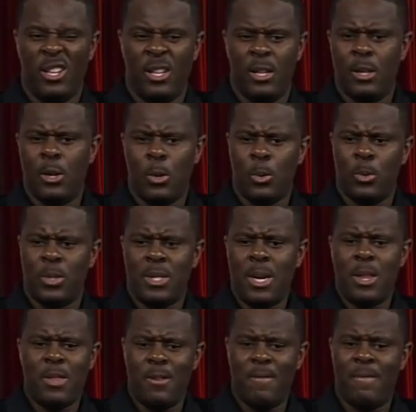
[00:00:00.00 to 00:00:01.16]
good old
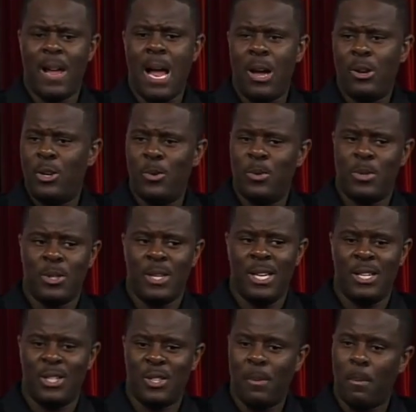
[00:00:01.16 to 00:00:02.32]
Southern values
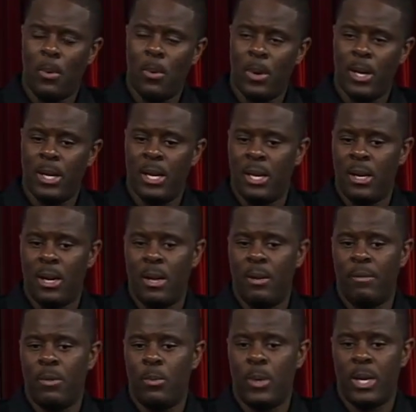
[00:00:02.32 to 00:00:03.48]
and support and love
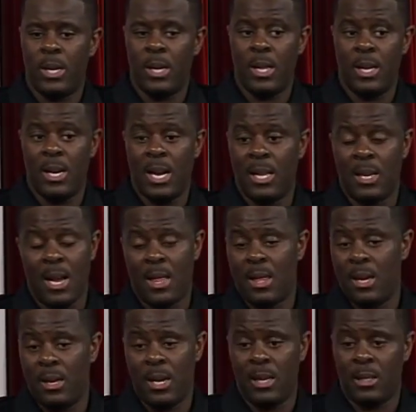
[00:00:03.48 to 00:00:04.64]
for one another. And I, I
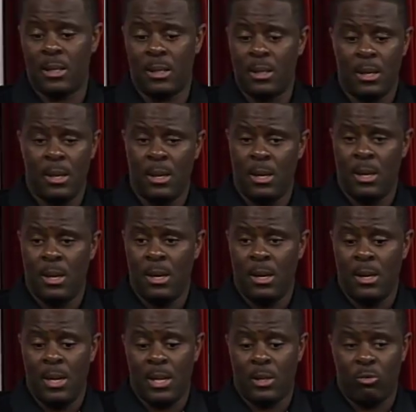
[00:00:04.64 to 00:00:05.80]
think that's
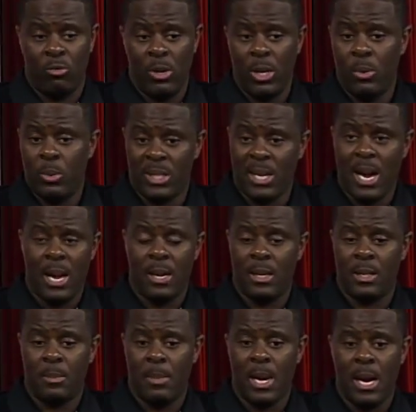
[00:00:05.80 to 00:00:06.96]
that's really what's gotten
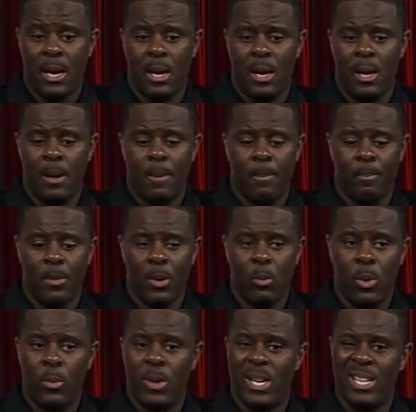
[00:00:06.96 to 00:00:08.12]
us by. Um,
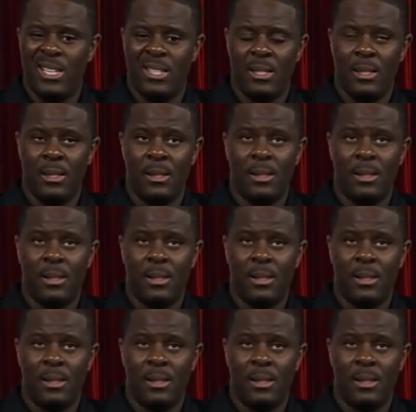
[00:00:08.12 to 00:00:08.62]
we were in